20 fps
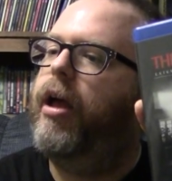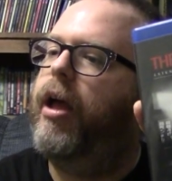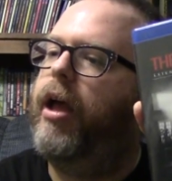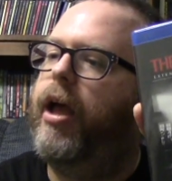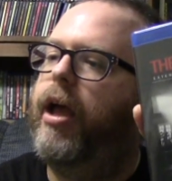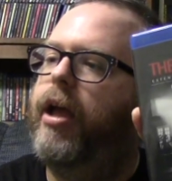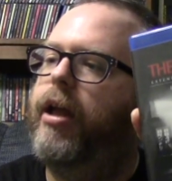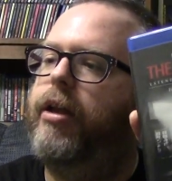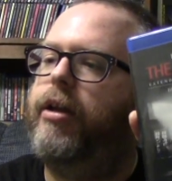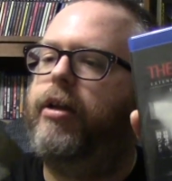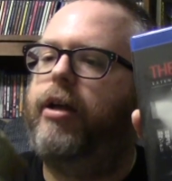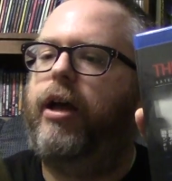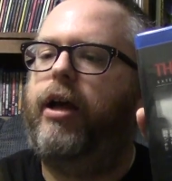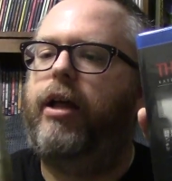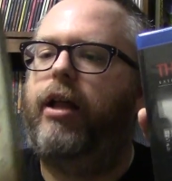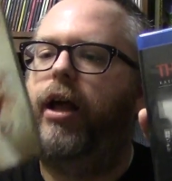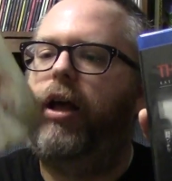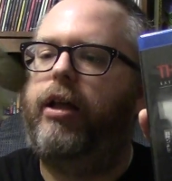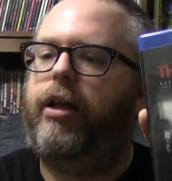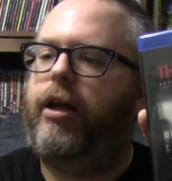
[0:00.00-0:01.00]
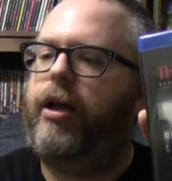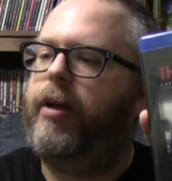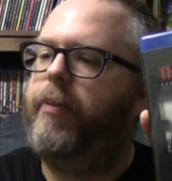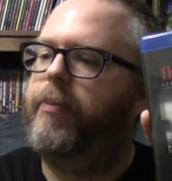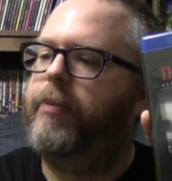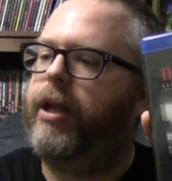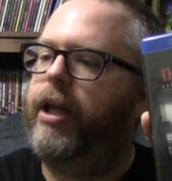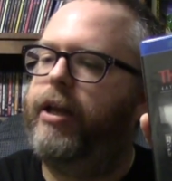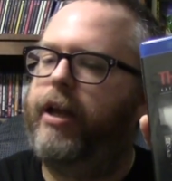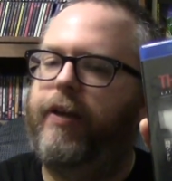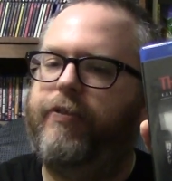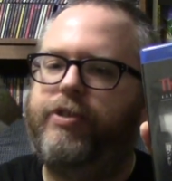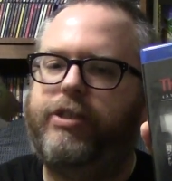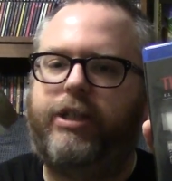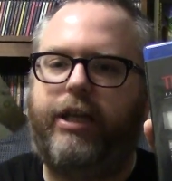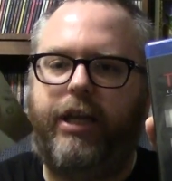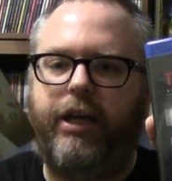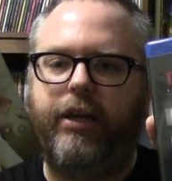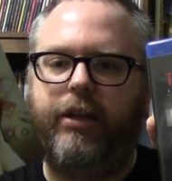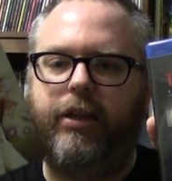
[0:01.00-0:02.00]
And I, I, I'm glad to have
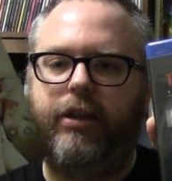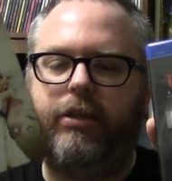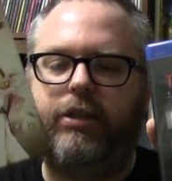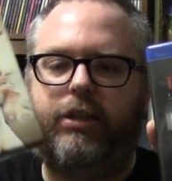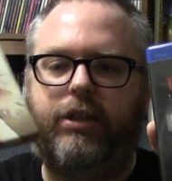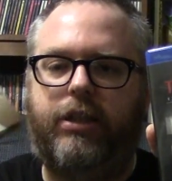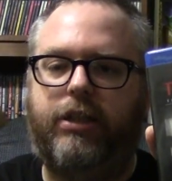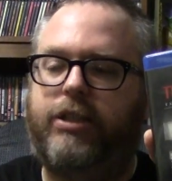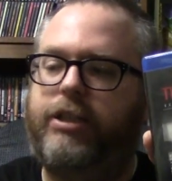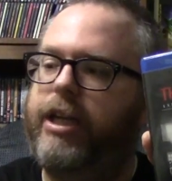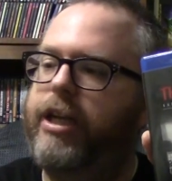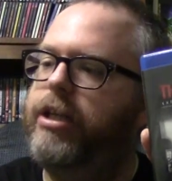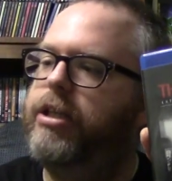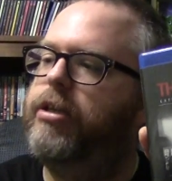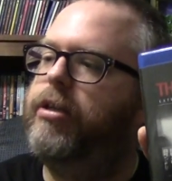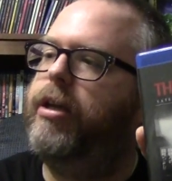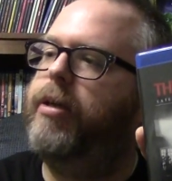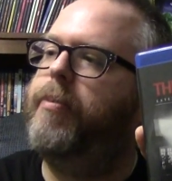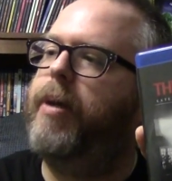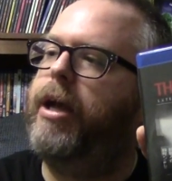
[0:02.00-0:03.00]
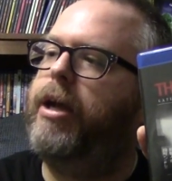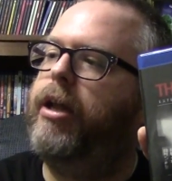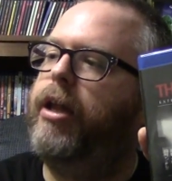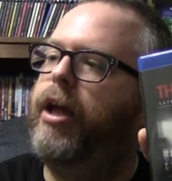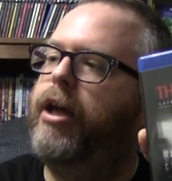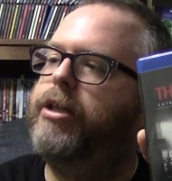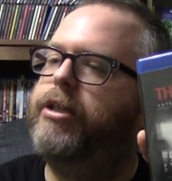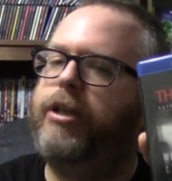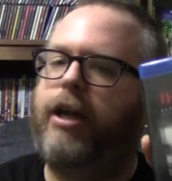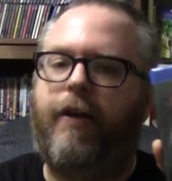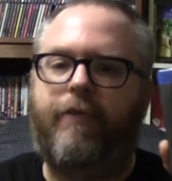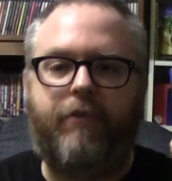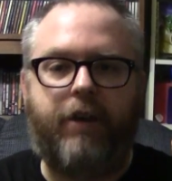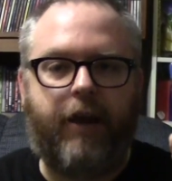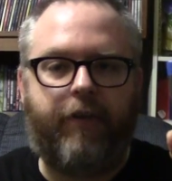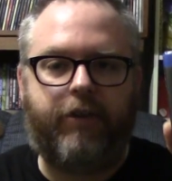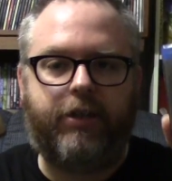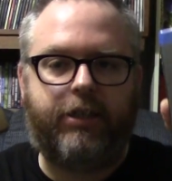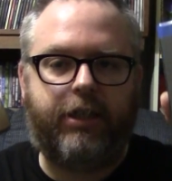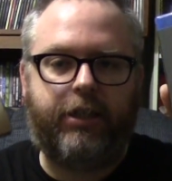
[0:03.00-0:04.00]
Sting in, The Sting in my collection. I've
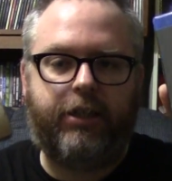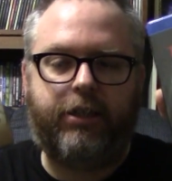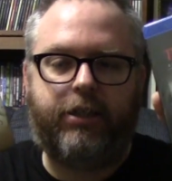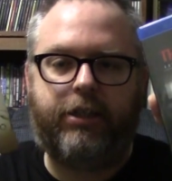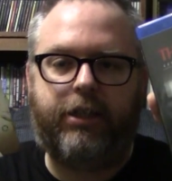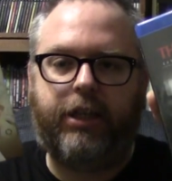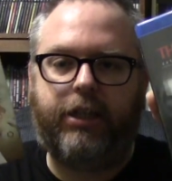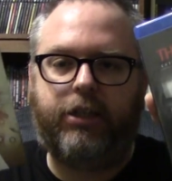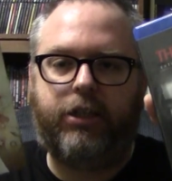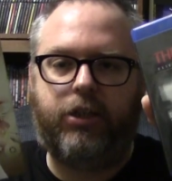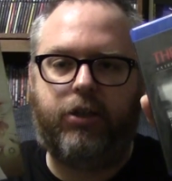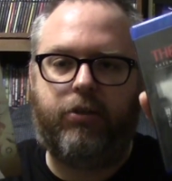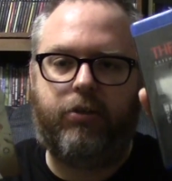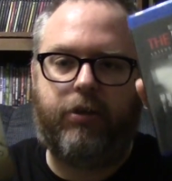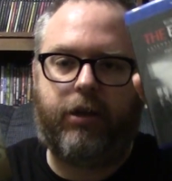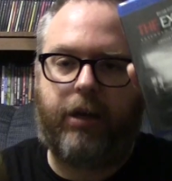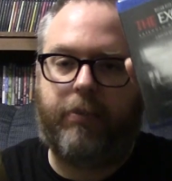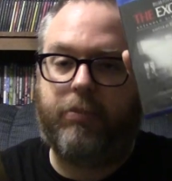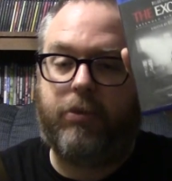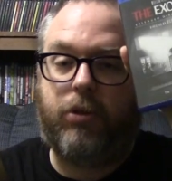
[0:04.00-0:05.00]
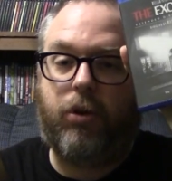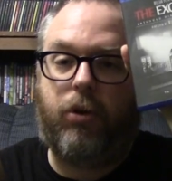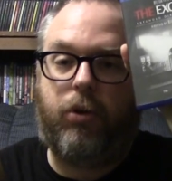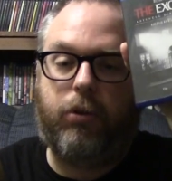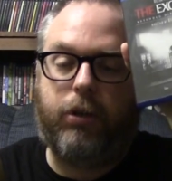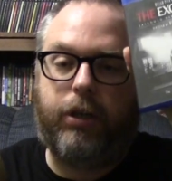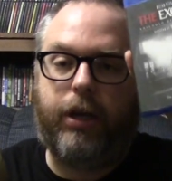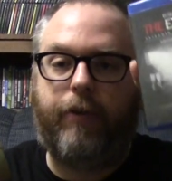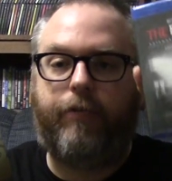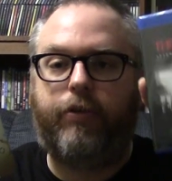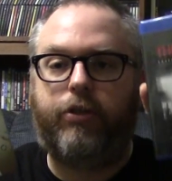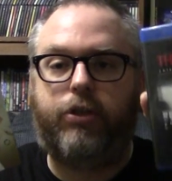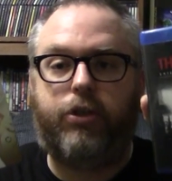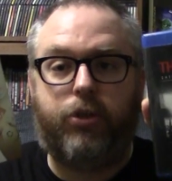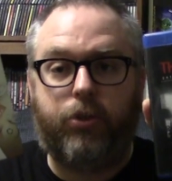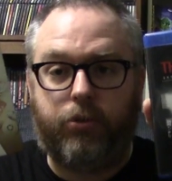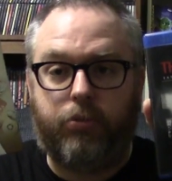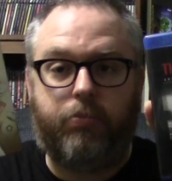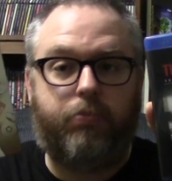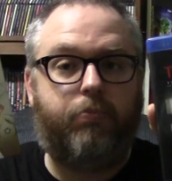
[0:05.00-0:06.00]
never seen The Sting two, and I'm told never
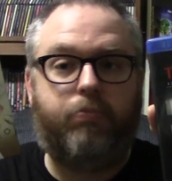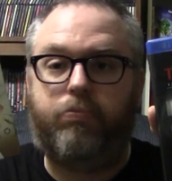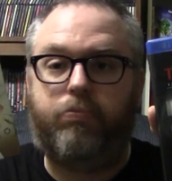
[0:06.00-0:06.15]
to,